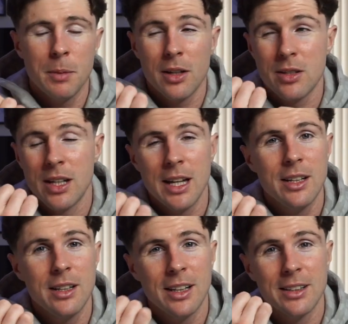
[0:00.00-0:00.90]
because
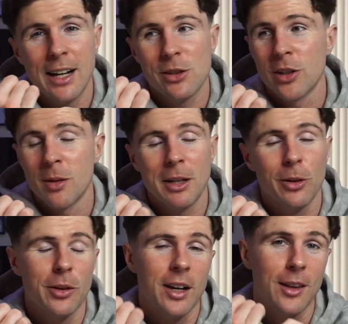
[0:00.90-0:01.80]
creatine is actually going to make you
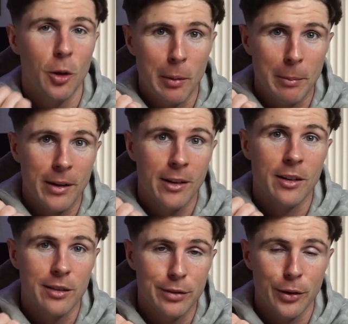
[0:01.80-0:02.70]
look a little bit bigger
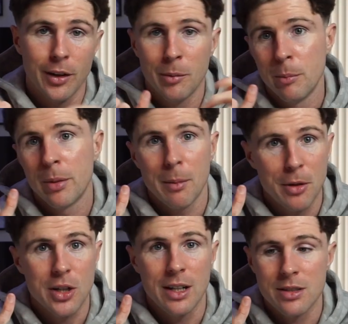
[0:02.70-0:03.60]
and fuller pretty
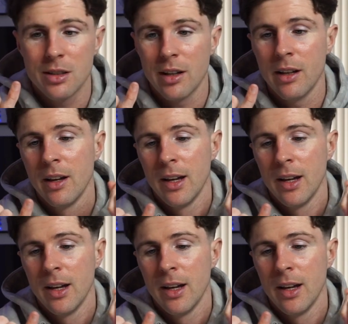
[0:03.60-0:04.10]
much instantly.